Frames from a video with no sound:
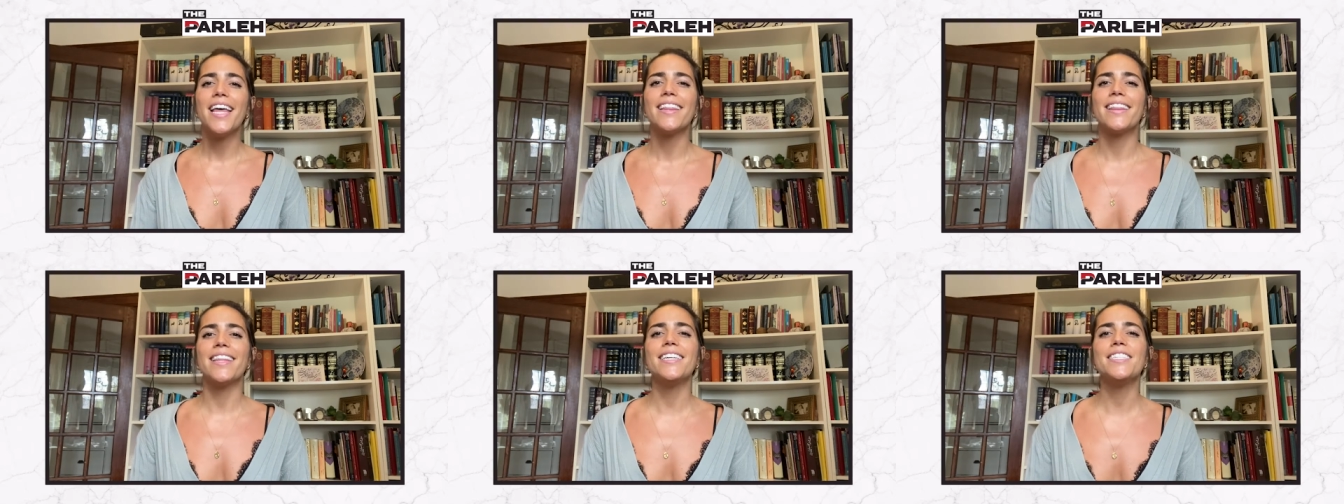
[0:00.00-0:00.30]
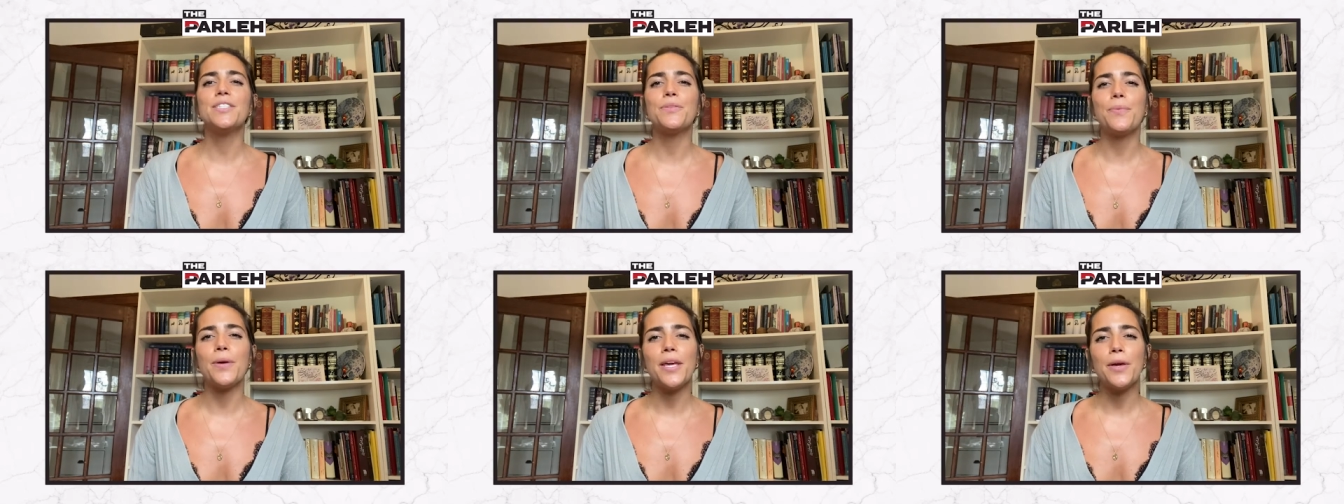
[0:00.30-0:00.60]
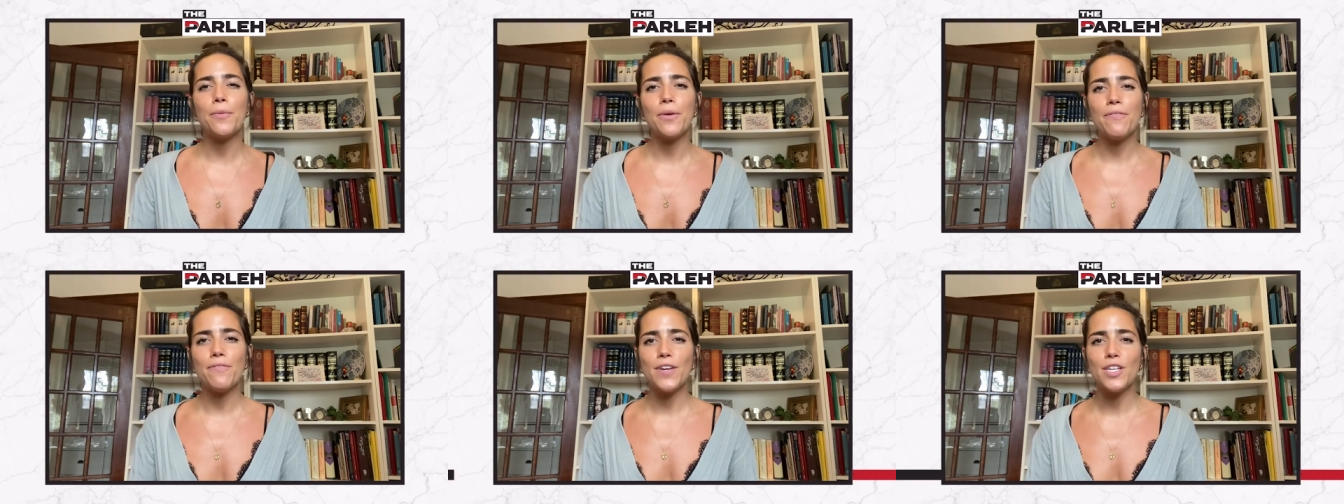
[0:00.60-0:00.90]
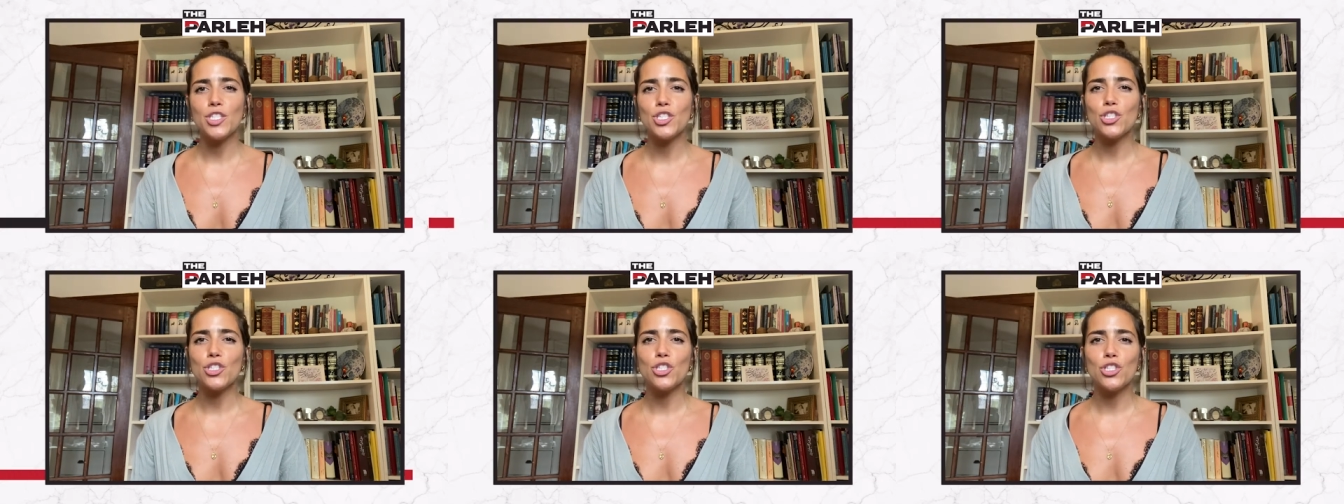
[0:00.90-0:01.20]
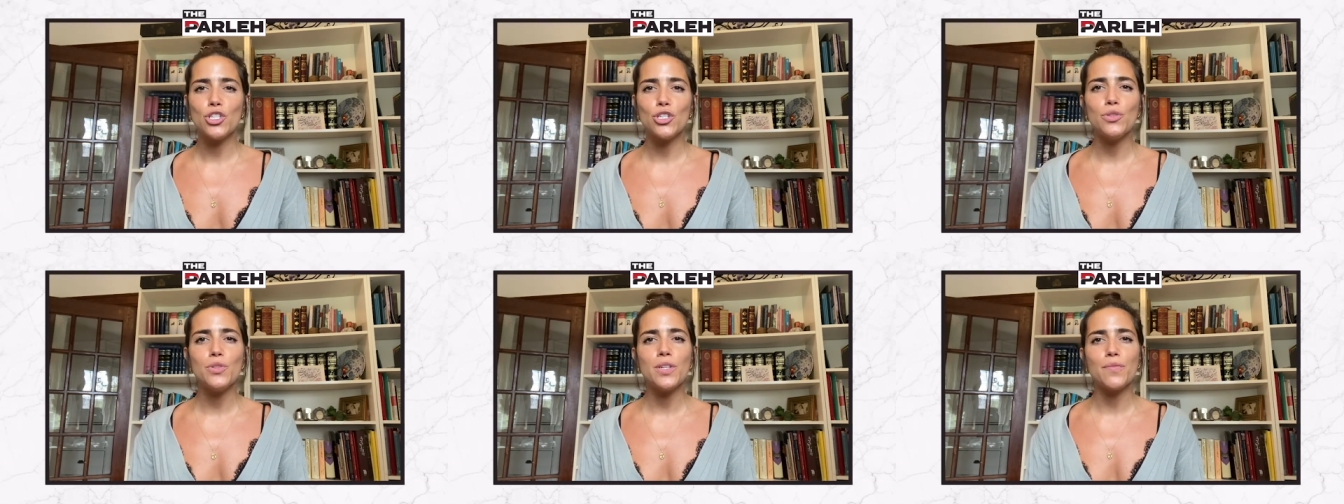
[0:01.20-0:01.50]
This week, we feature
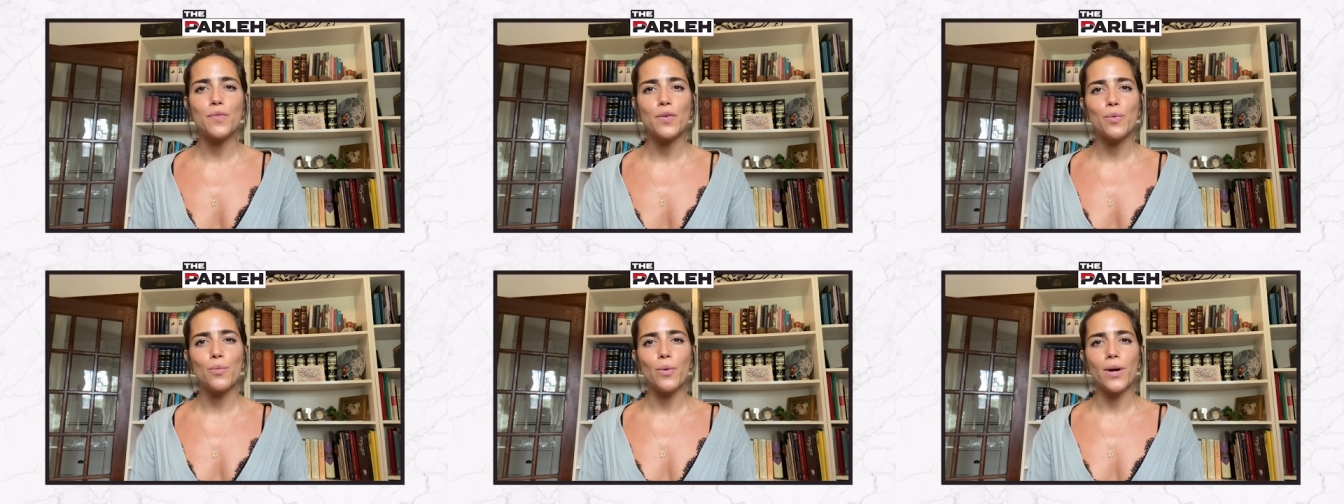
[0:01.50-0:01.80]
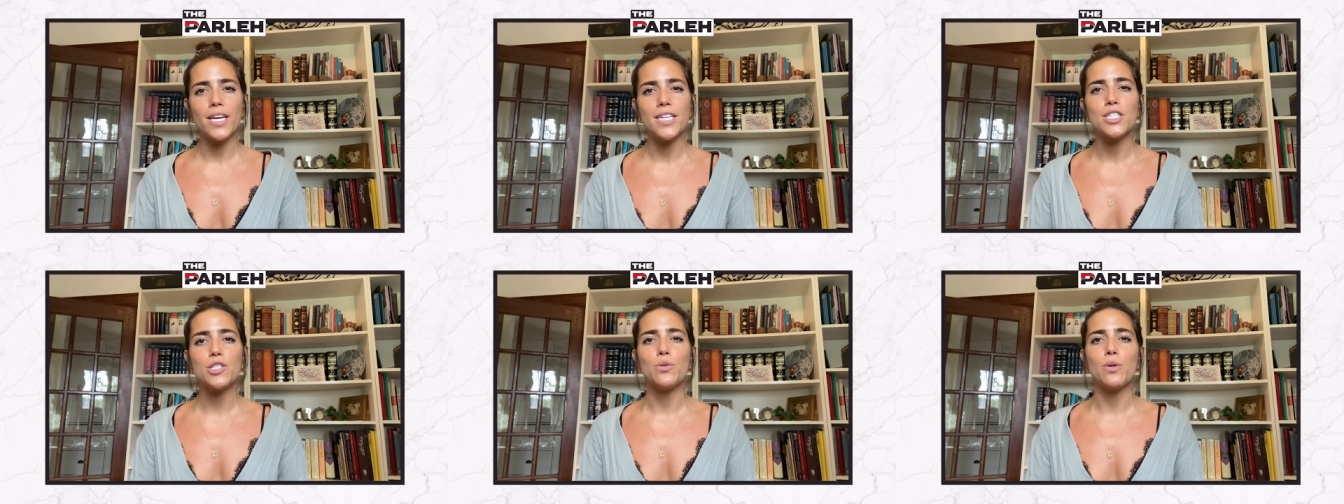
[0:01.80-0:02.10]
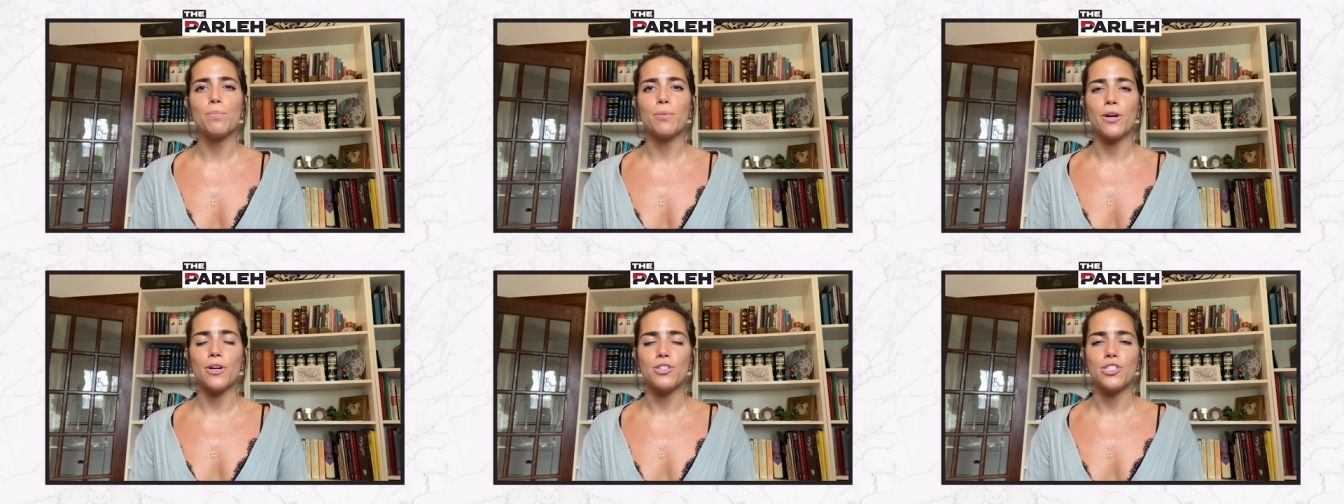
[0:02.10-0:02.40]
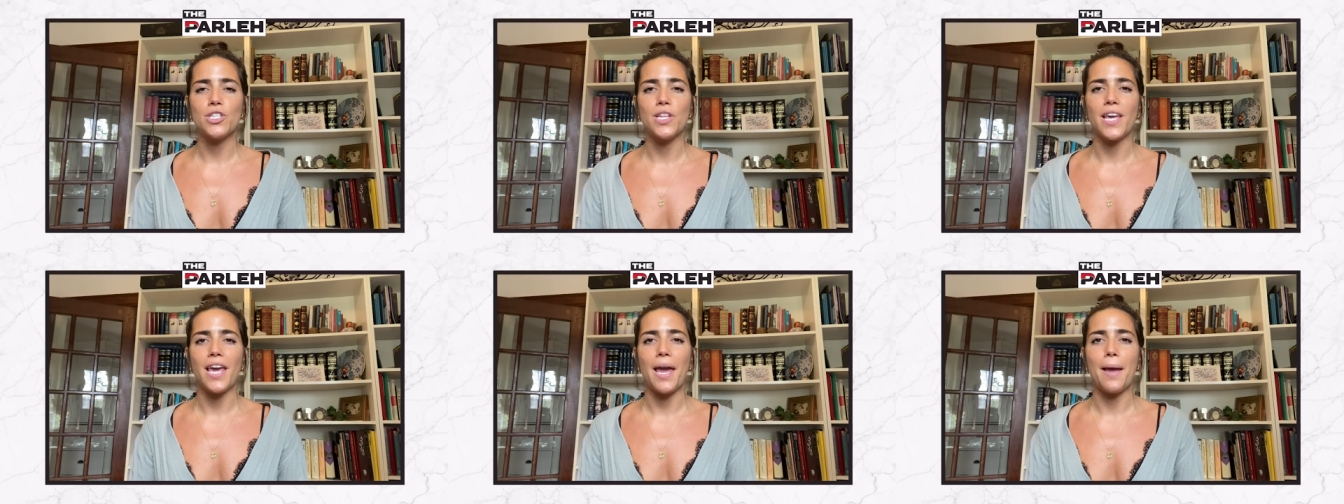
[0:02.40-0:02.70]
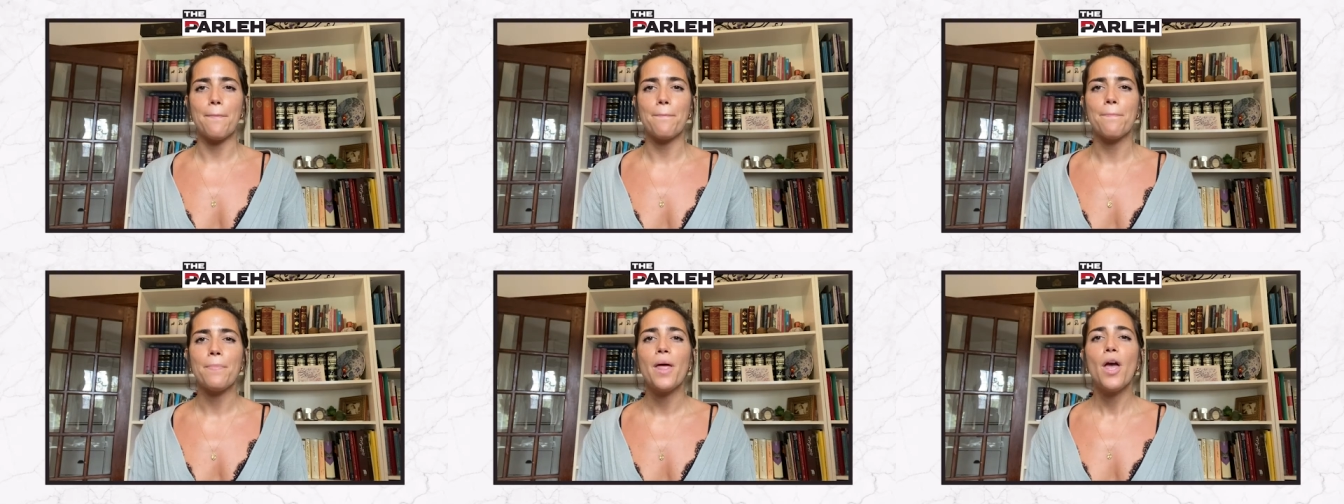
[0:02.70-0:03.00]
two different ways to approach the
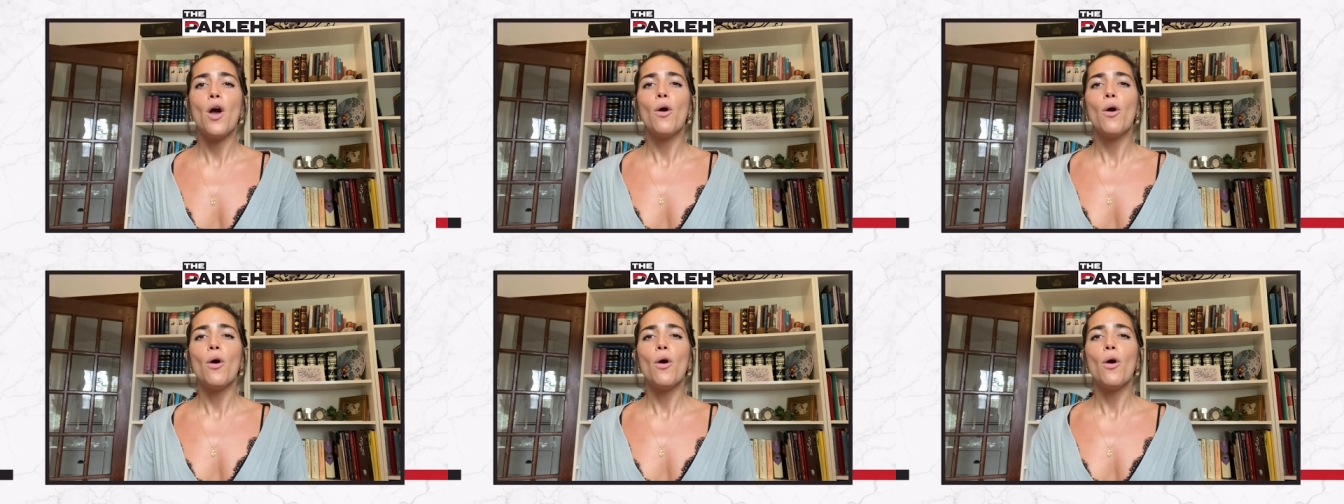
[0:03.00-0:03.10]
game,